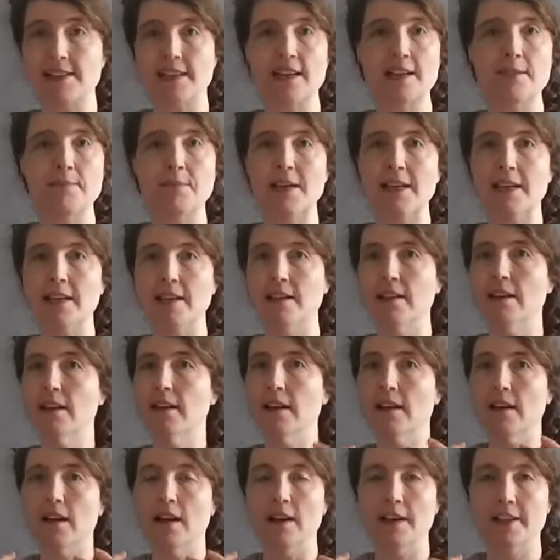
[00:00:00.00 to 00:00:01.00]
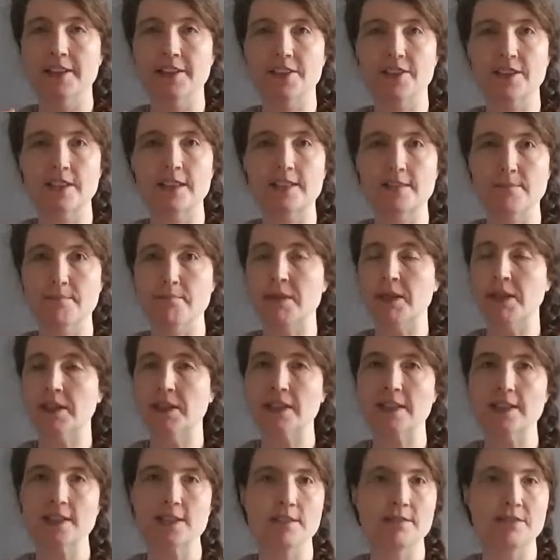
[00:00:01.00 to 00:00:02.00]
And I mean hundreds,
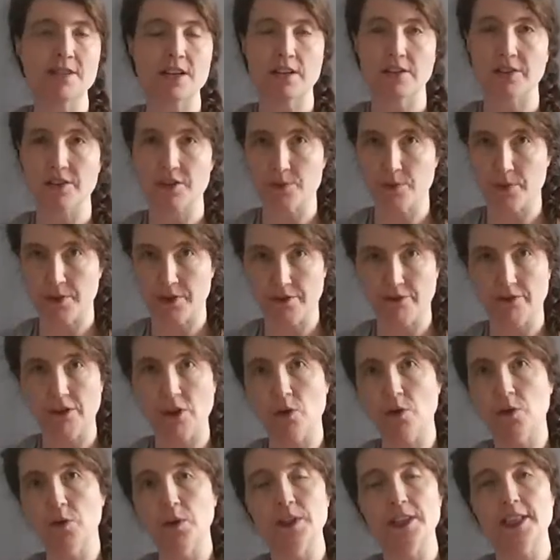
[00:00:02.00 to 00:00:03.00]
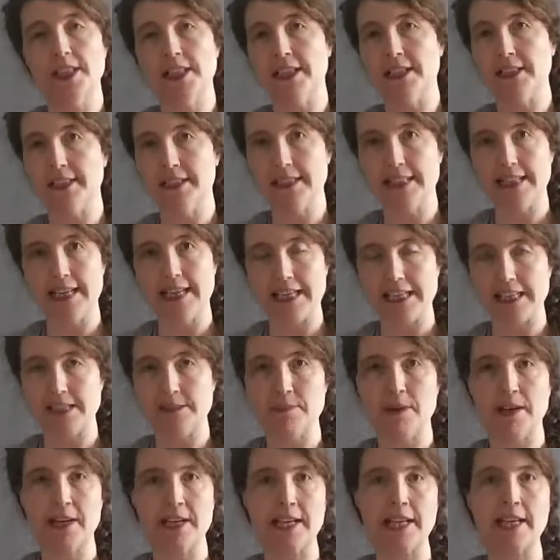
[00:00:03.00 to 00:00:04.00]
millions of dollars worth of gold in
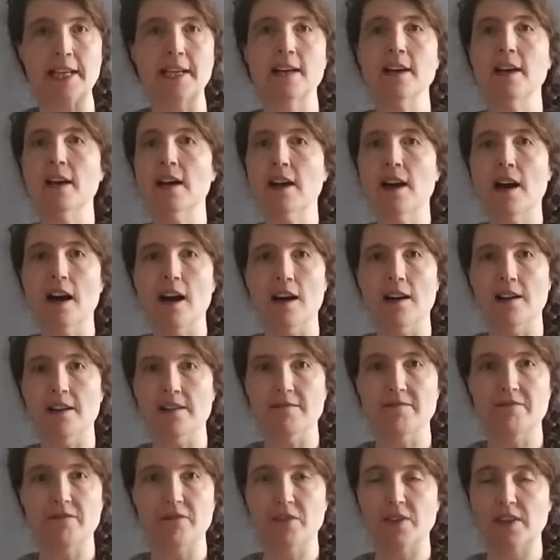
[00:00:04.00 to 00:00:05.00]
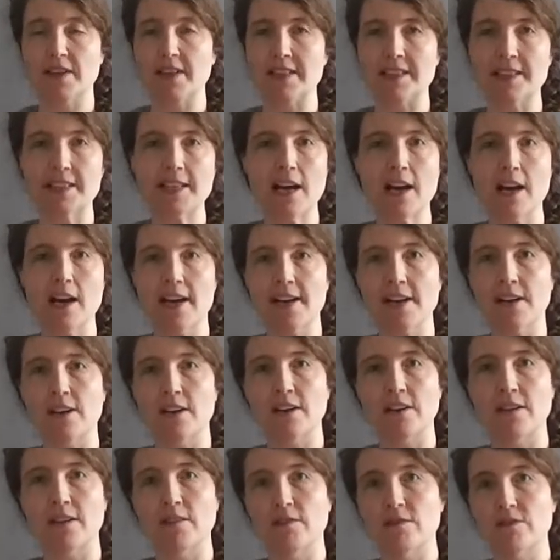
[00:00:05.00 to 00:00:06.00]
today's money,
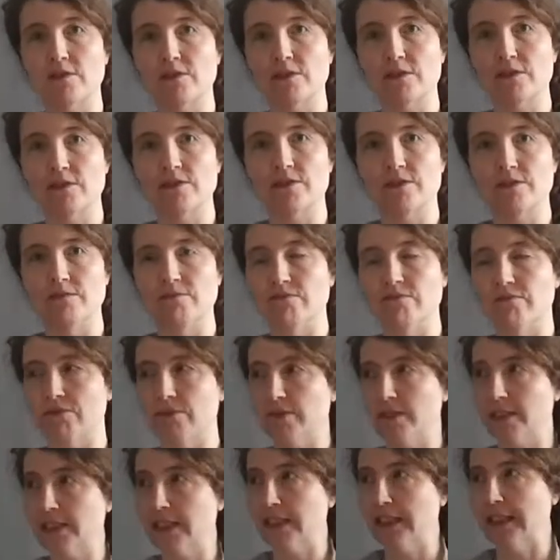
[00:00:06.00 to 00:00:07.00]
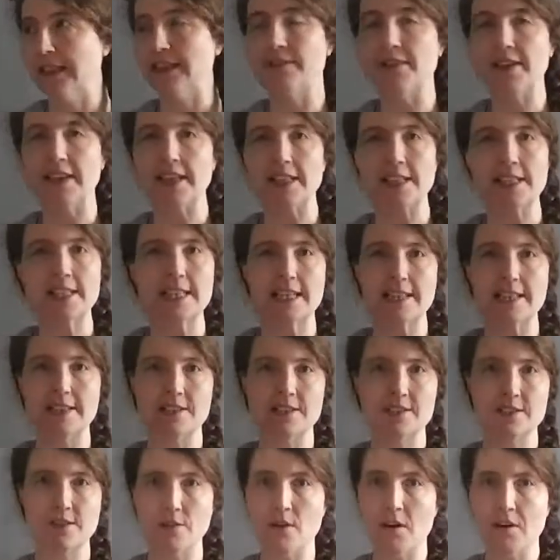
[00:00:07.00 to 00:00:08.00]
entire living
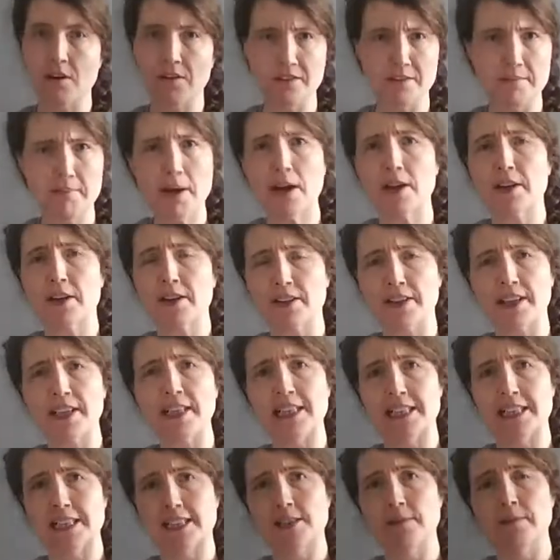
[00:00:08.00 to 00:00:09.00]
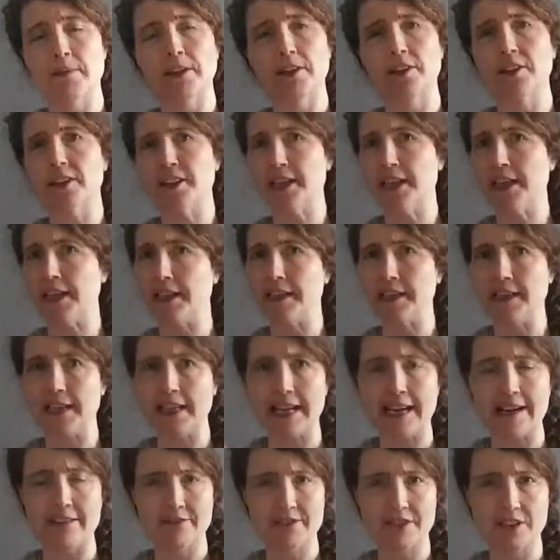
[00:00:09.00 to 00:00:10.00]
sets, so all the pottery that someone could need in
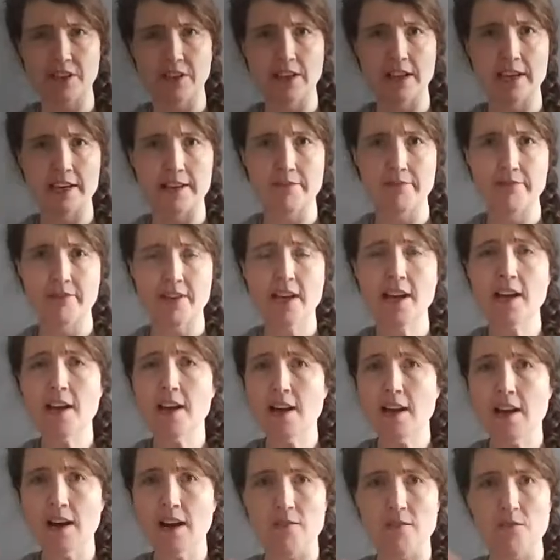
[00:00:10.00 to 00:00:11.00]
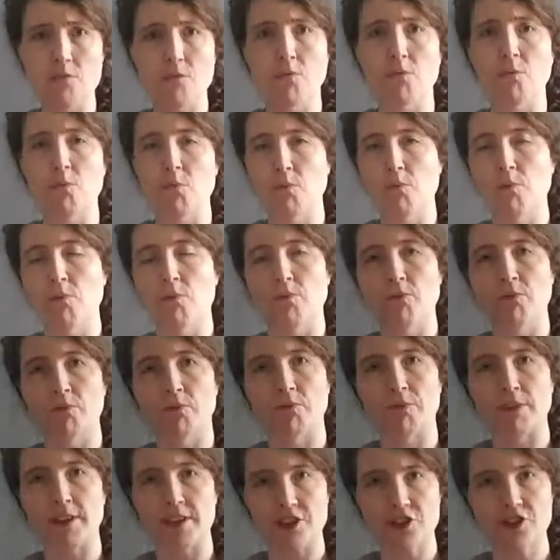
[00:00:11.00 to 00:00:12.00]
the afterlife,
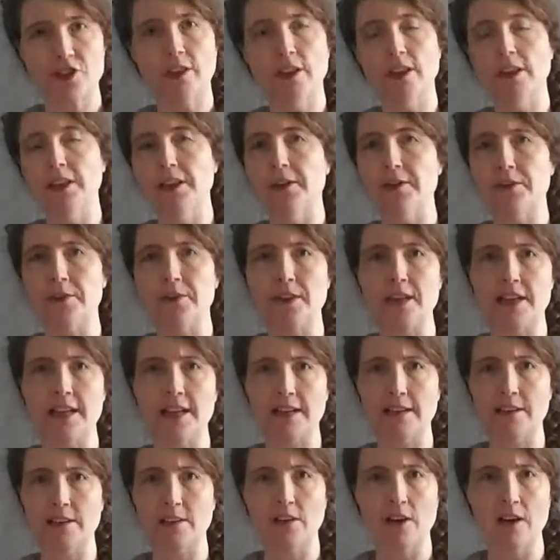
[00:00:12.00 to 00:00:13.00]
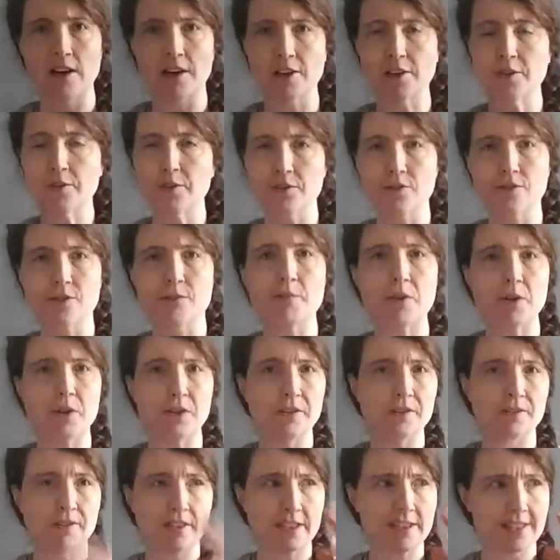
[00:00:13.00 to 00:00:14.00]
rich clothing,
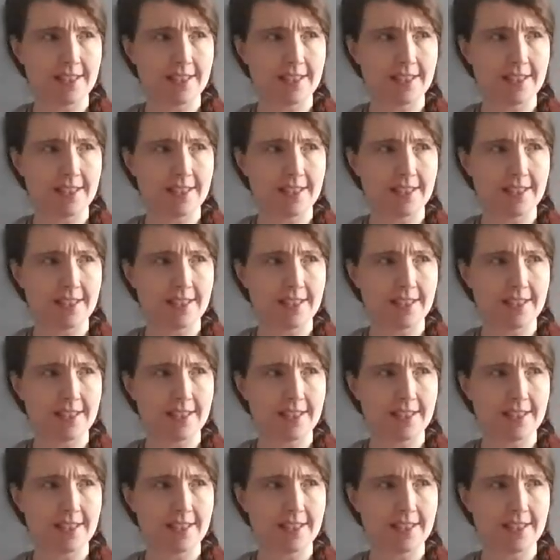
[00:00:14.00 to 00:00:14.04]
accoutrement,